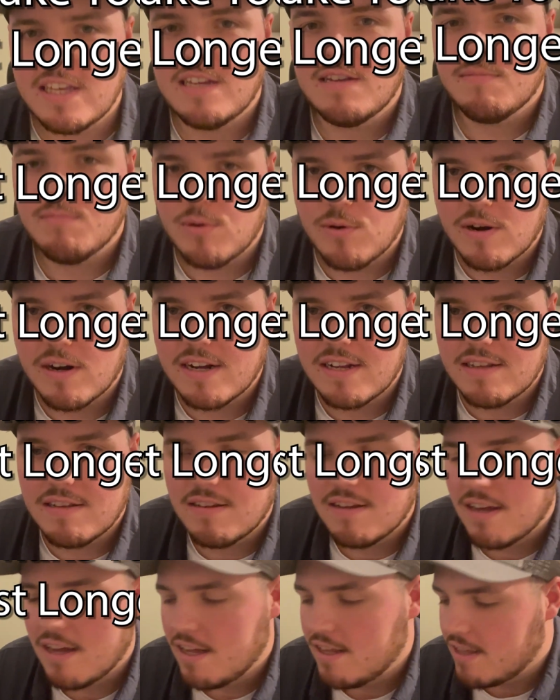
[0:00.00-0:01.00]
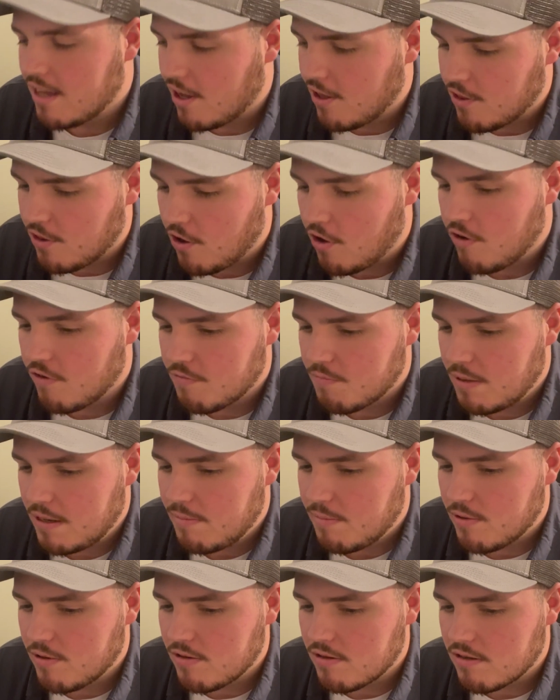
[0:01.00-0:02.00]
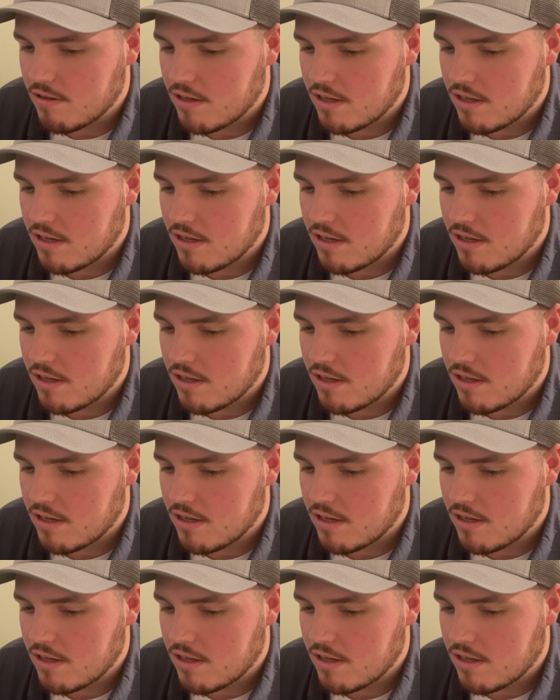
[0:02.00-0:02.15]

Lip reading: important that a lot of people,